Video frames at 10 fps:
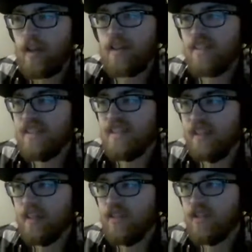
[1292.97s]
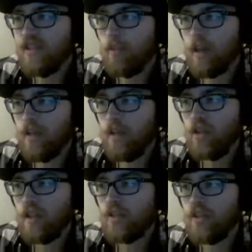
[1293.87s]
It has stagnated so
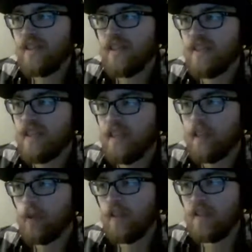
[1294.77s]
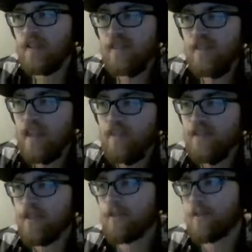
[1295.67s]
much in just sticking within the
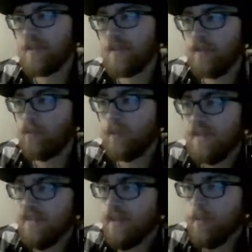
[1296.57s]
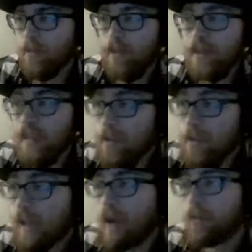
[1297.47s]
safe zones of what's acceptable, and he will